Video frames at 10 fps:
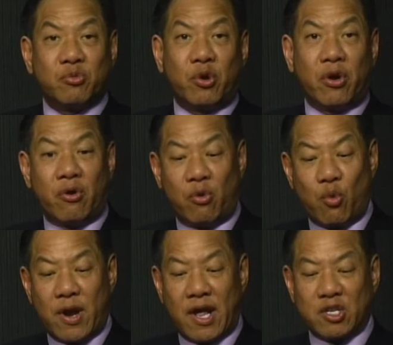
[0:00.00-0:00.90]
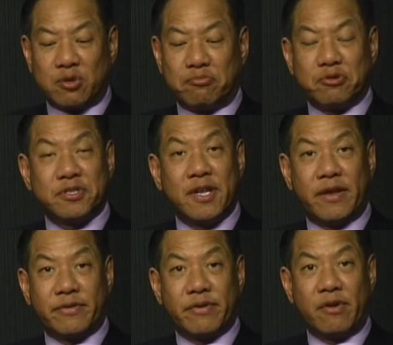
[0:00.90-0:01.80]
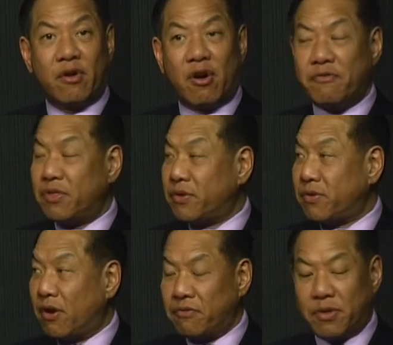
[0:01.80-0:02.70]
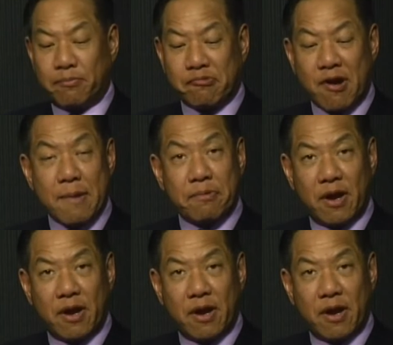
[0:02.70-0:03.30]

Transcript: would own 100% of the property.